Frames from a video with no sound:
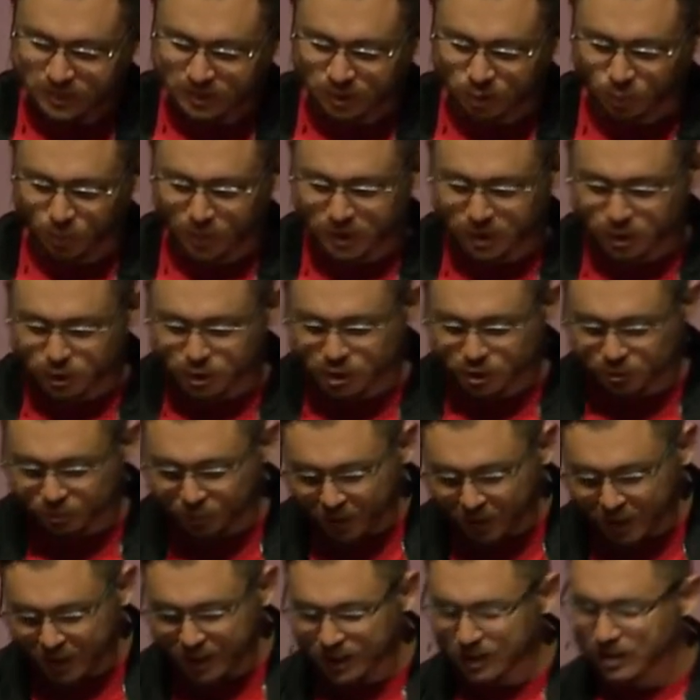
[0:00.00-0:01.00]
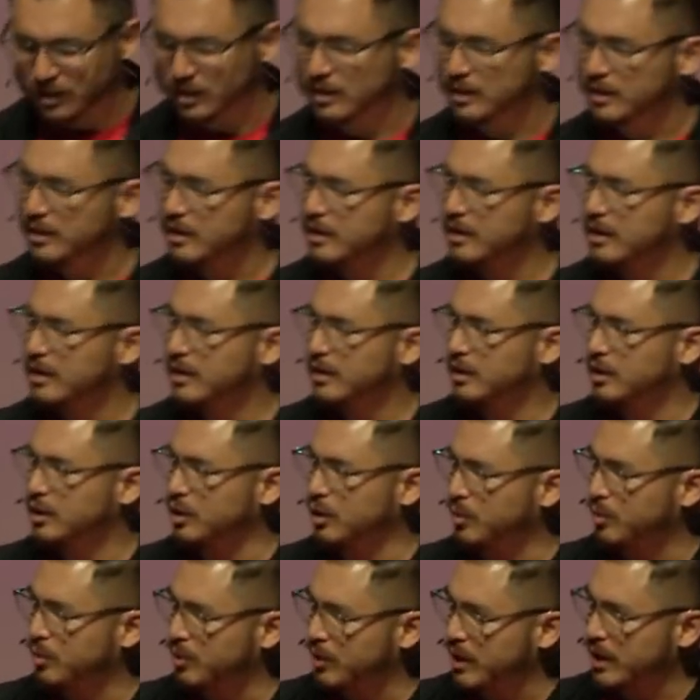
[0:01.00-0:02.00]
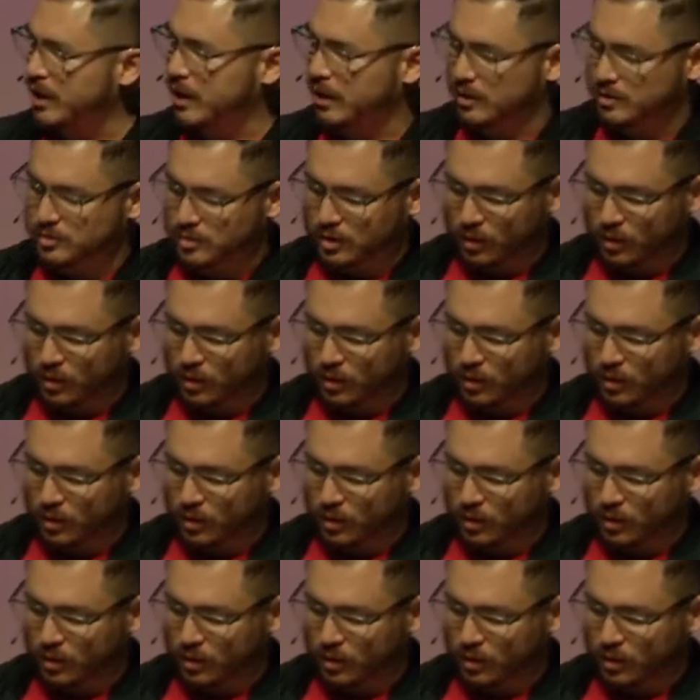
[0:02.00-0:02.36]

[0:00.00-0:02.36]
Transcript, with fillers: So when you speak, you breathe.